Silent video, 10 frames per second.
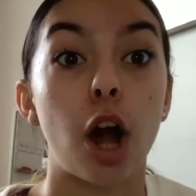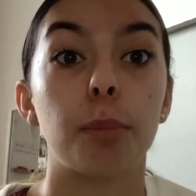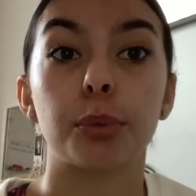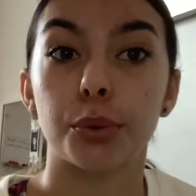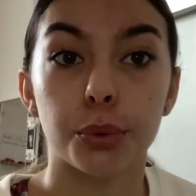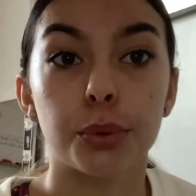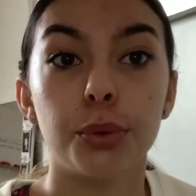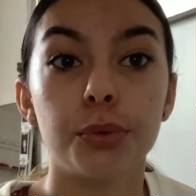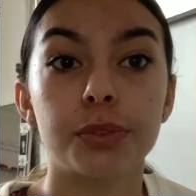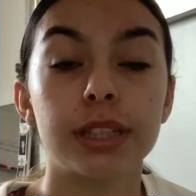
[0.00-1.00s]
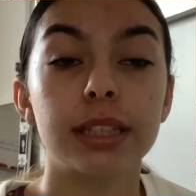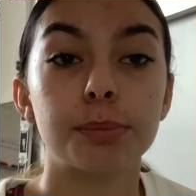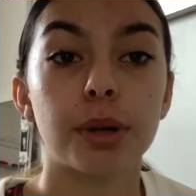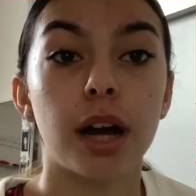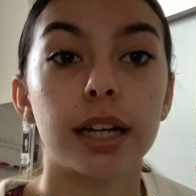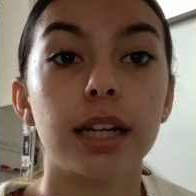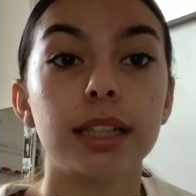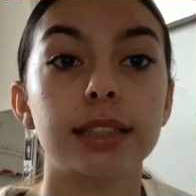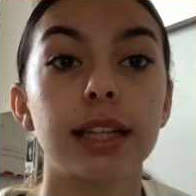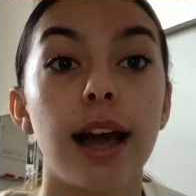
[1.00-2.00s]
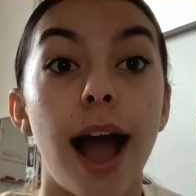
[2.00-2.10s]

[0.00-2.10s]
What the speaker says: approved these products.